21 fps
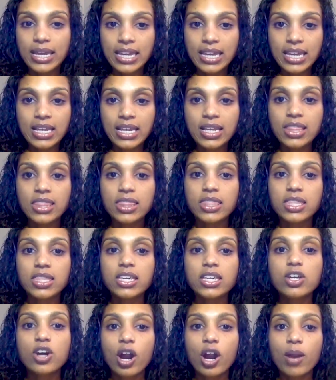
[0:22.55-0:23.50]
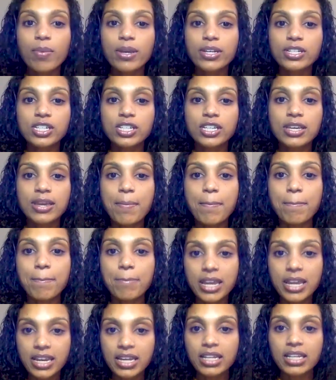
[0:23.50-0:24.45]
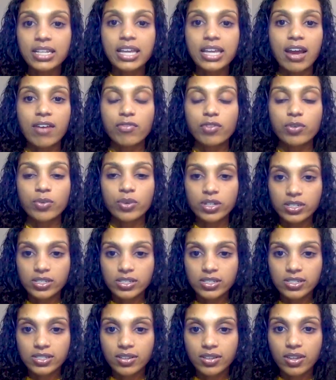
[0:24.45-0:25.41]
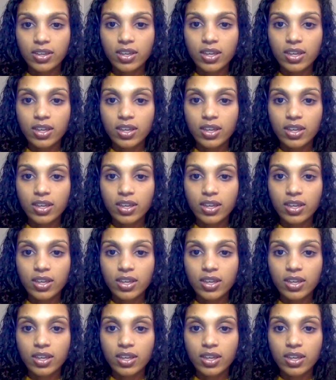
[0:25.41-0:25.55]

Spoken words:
in the garbage immediately afterwards.